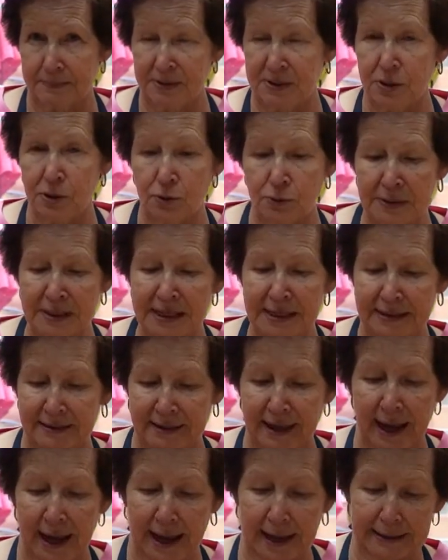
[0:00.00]
So you need
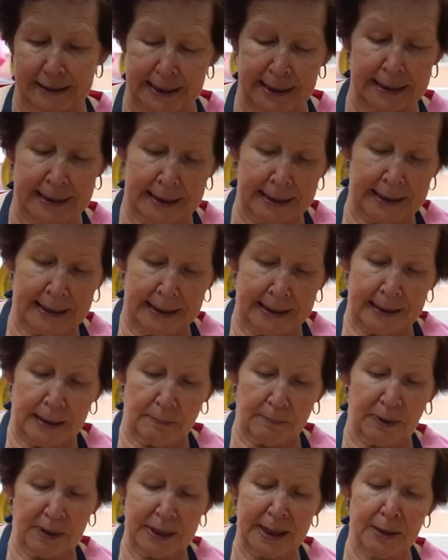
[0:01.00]
that.
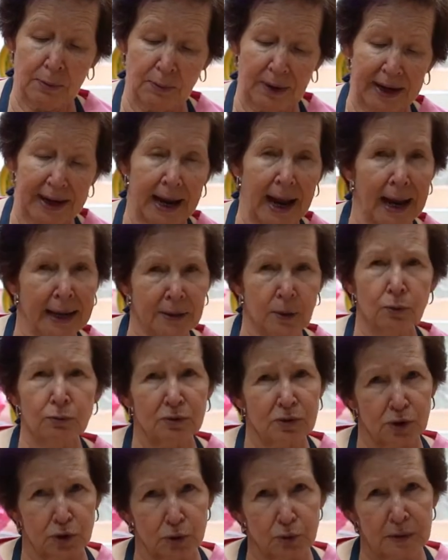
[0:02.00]
But anyway, I
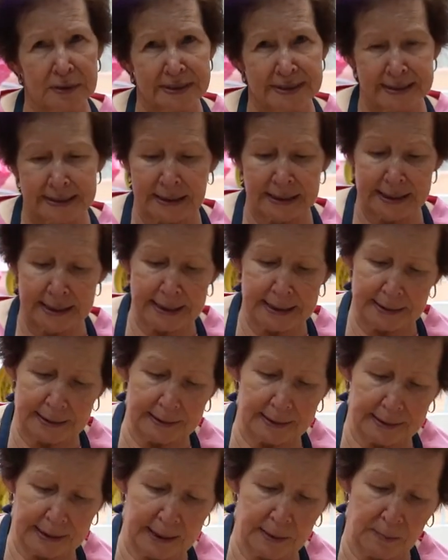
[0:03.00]
don't do a slit
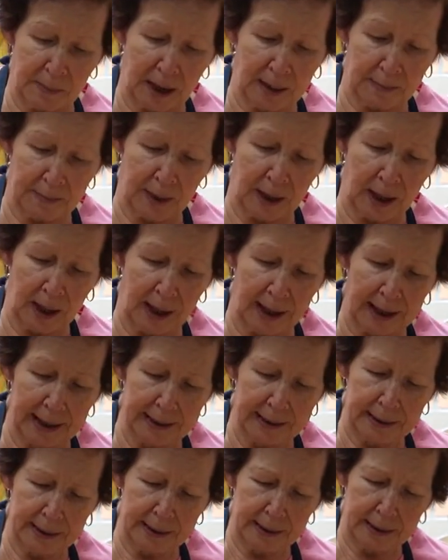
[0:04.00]
in my
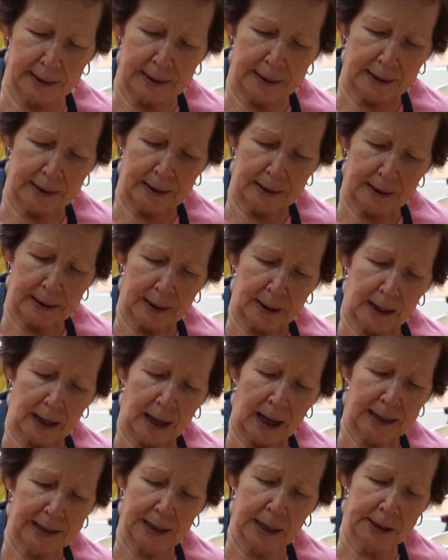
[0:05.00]
pie.
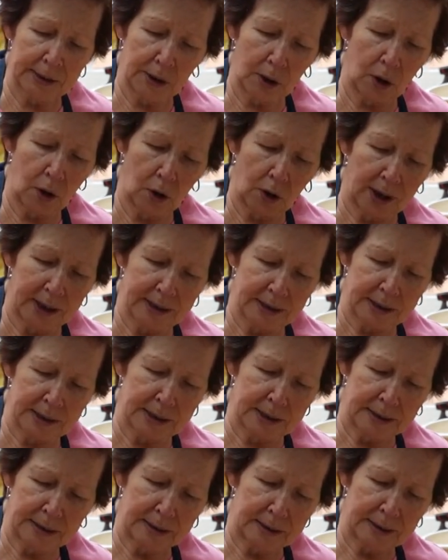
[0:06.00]
I cut a heart.
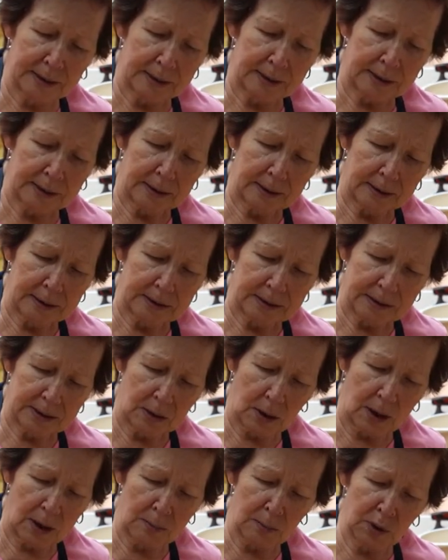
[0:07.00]
So
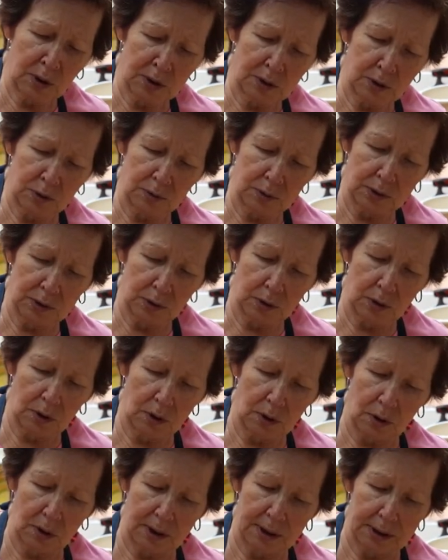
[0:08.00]
I'm going to do a little
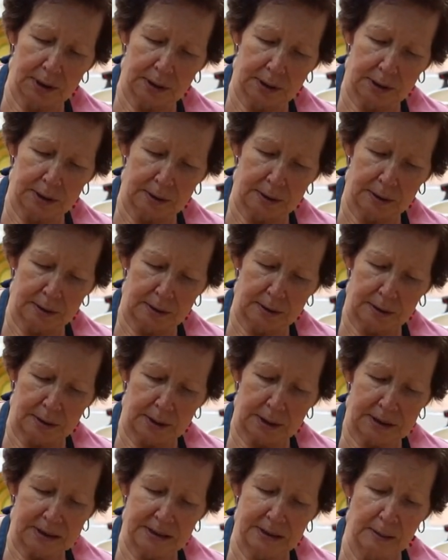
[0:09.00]
heart.
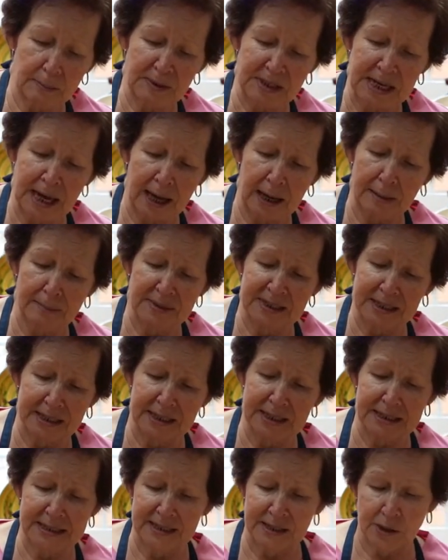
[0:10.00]
Sometimes it
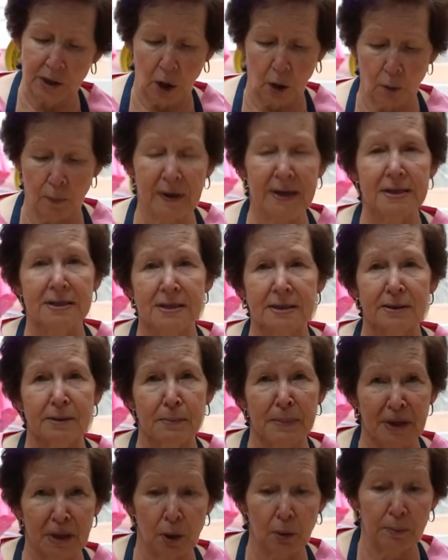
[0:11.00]
isn't always in the
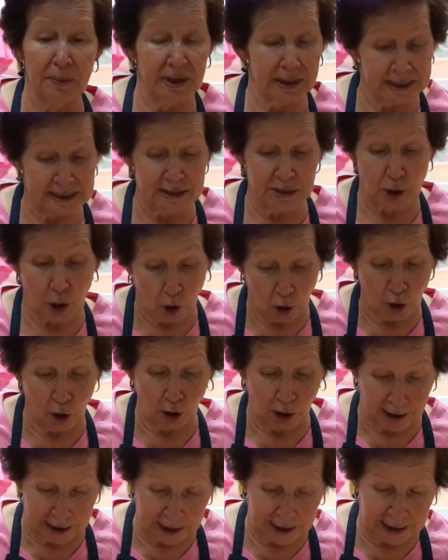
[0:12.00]
middle, but it's a heart.